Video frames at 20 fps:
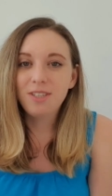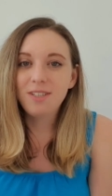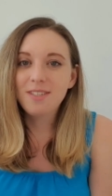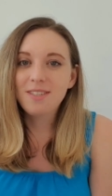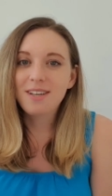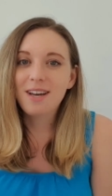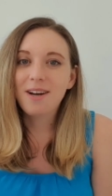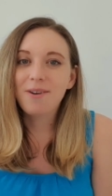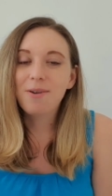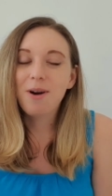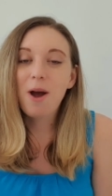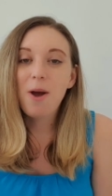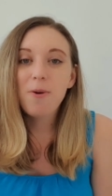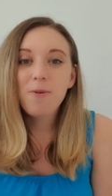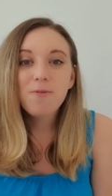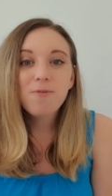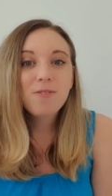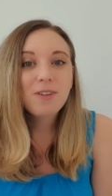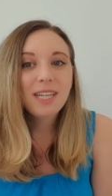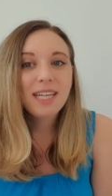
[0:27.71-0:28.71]
So
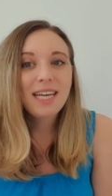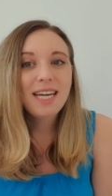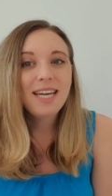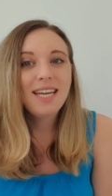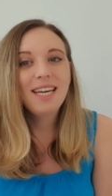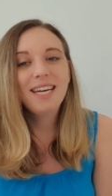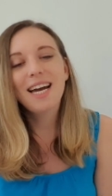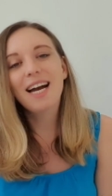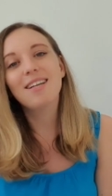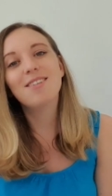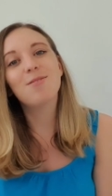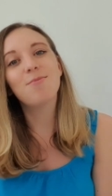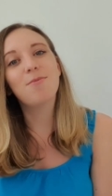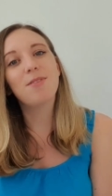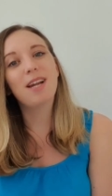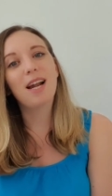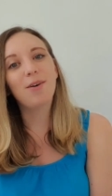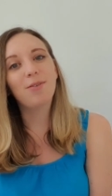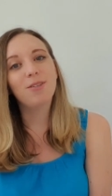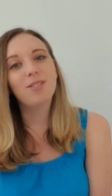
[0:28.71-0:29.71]
hopefully you get
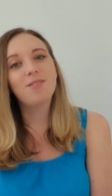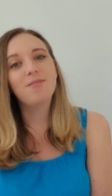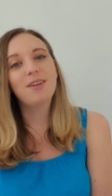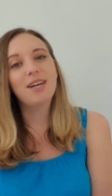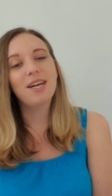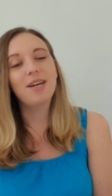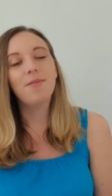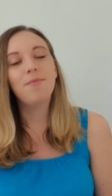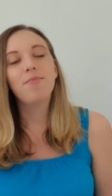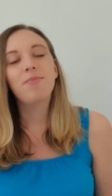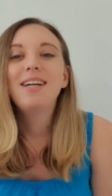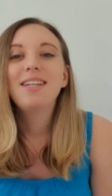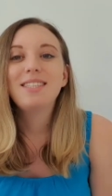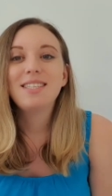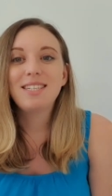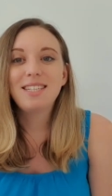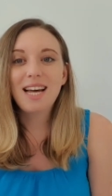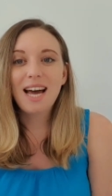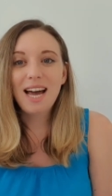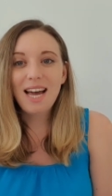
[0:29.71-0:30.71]
something out of it.
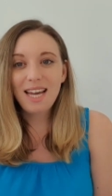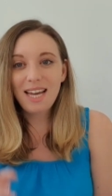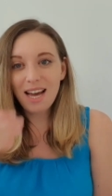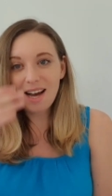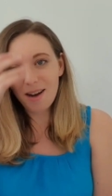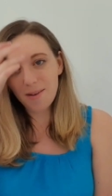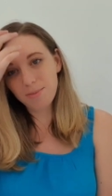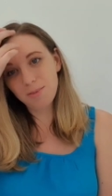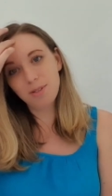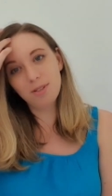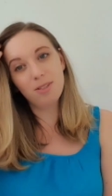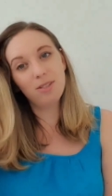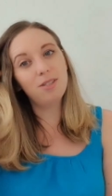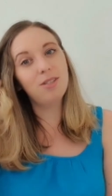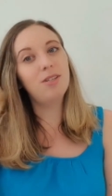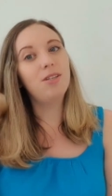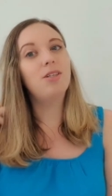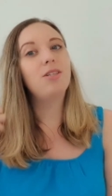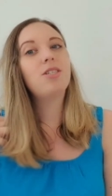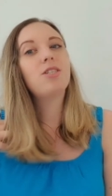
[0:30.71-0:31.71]
Today I'm going
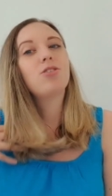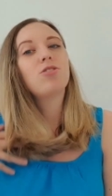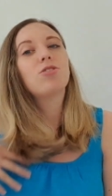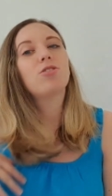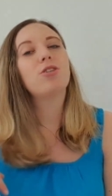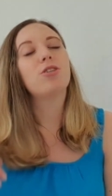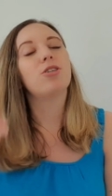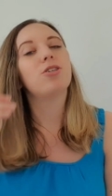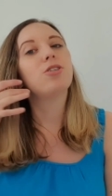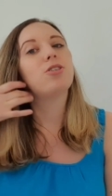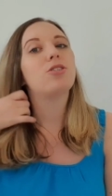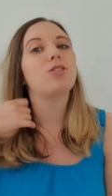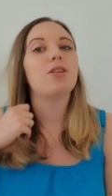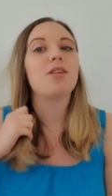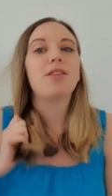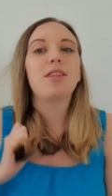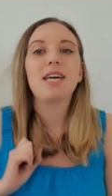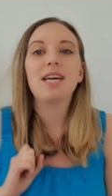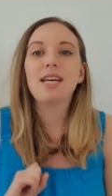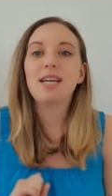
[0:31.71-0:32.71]
to discuss
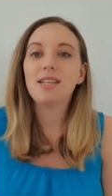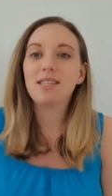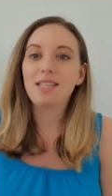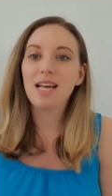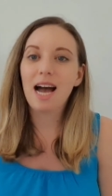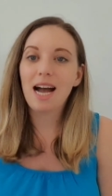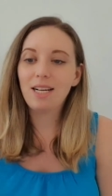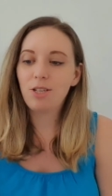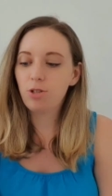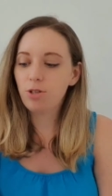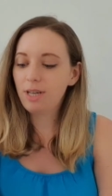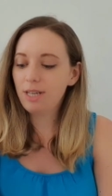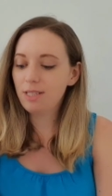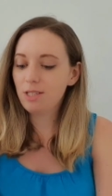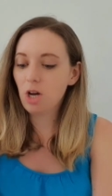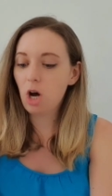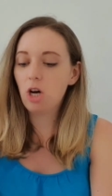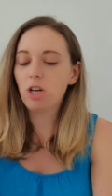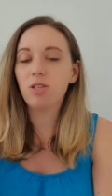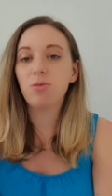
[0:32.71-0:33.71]
things that I took into
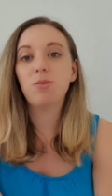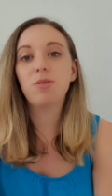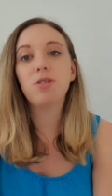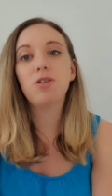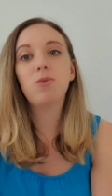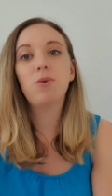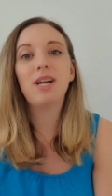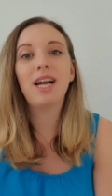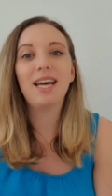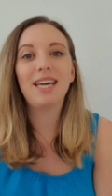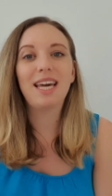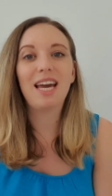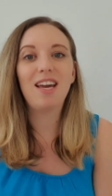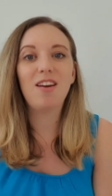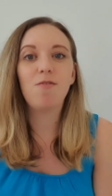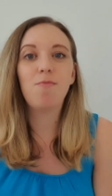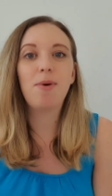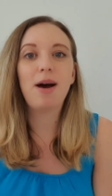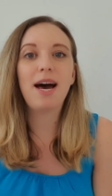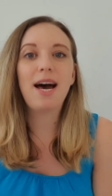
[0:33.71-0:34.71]
hospital when I
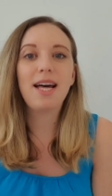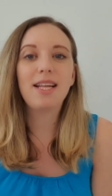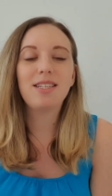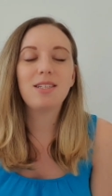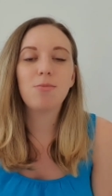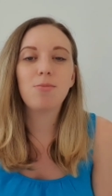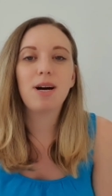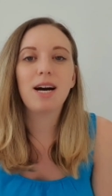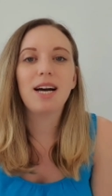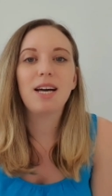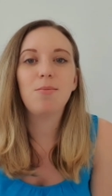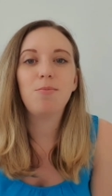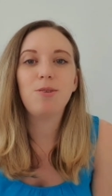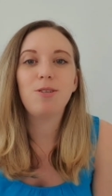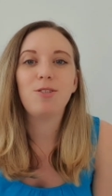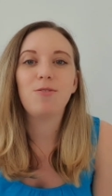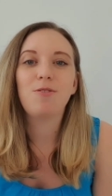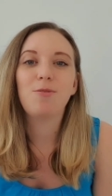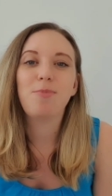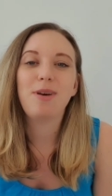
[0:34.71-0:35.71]
gave birth to my
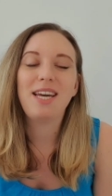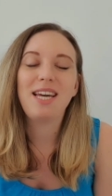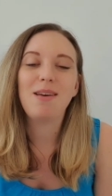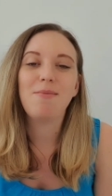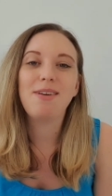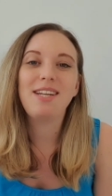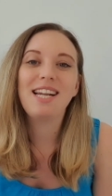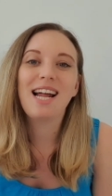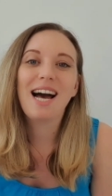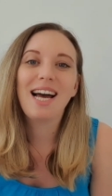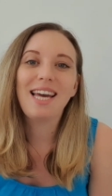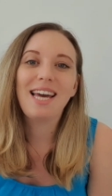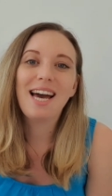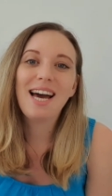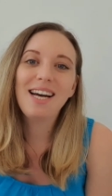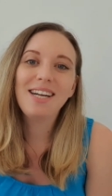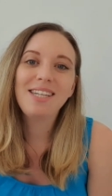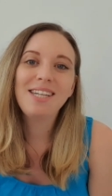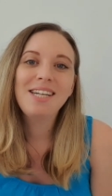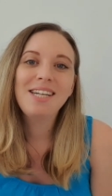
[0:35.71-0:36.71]
beautiful baby Naya.